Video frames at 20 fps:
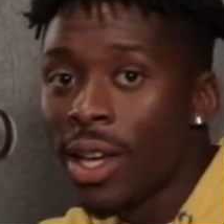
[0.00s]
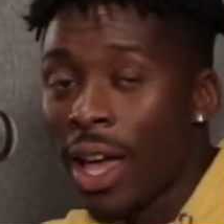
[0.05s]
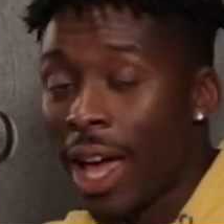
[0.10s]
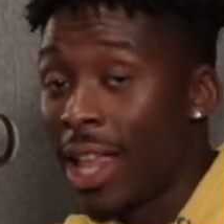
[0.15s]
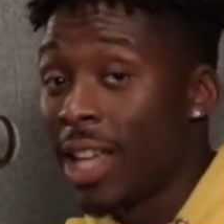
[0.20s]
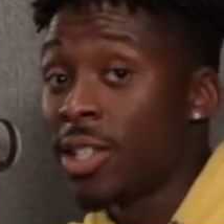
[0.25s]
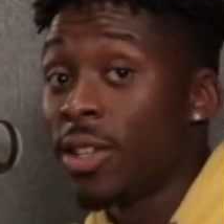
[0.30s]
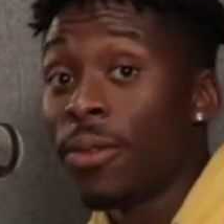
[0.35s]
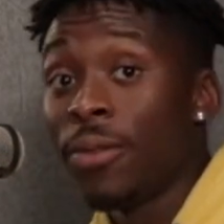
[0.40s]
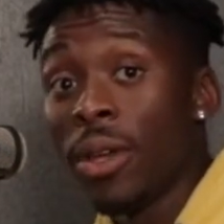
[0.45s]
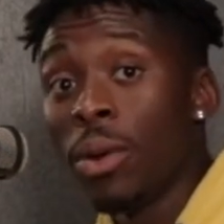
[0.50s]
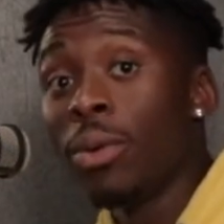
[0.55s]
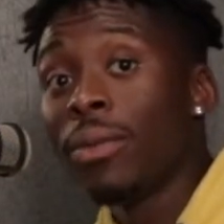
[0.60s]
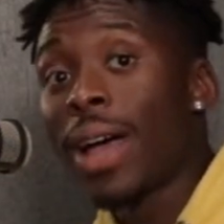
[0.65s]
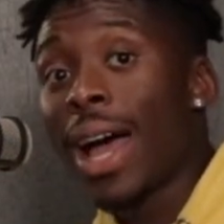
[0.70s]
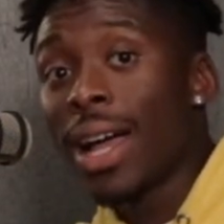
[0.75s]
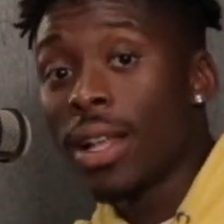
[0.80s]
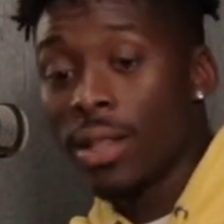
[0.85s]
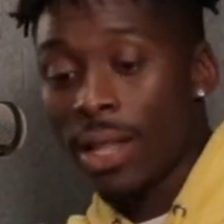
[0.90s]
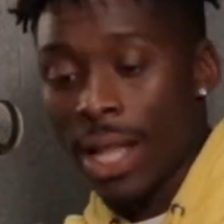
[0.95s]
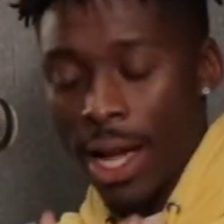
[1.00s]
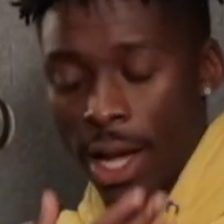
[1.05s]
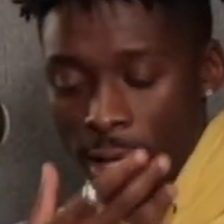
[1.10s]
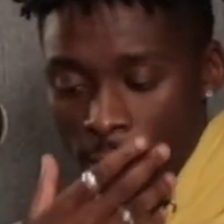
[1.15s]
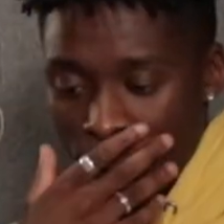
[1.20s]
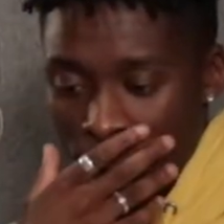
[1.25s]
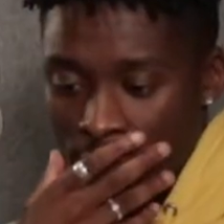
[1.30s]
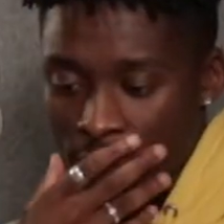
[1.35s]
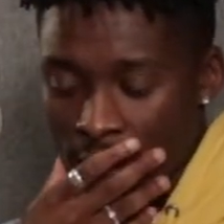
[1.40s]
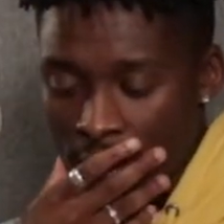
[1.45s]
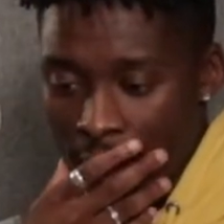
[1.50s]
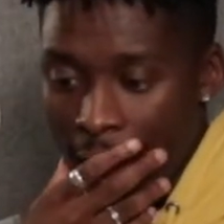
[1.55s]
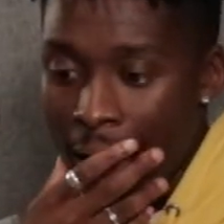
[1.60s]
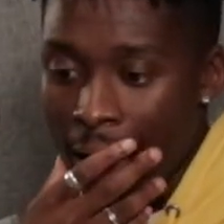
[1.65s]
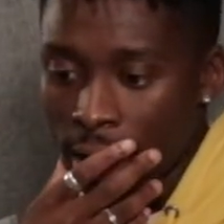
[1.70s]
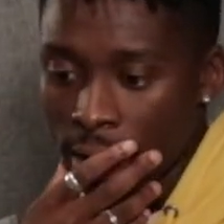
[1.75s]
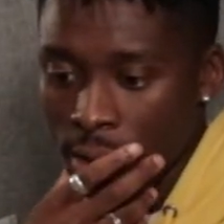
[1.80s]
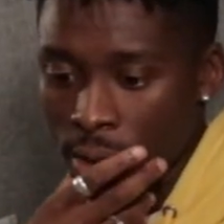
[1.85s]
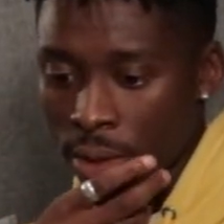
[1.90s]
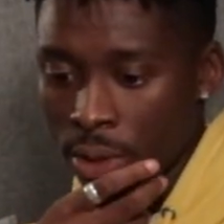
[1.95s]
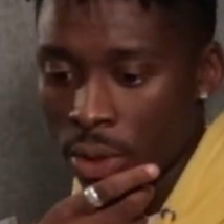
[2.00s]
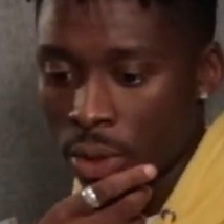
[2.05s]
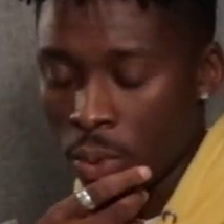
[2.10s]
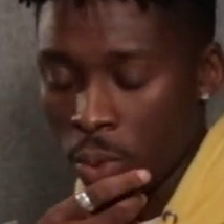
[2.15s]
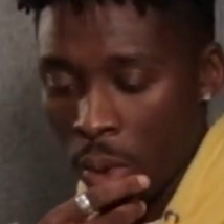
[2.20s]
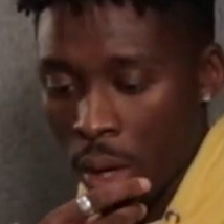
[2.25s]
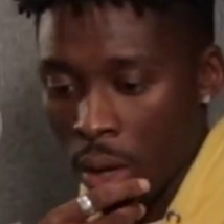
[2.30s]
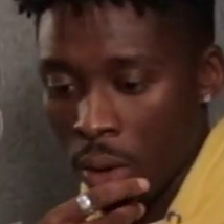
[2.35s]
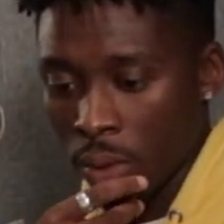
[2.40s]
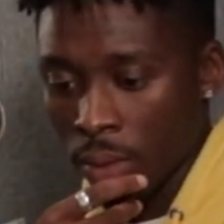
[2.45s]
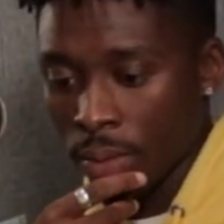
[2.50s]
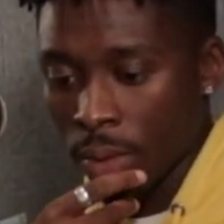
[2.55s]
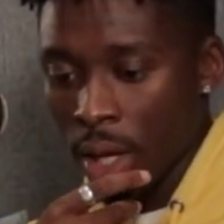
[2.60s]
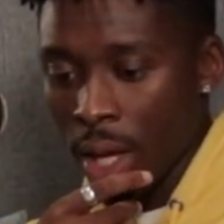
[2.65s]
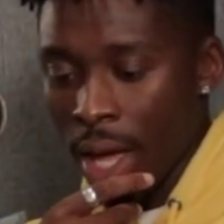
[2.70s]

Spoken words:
And that's the thing with like, especially actors as well.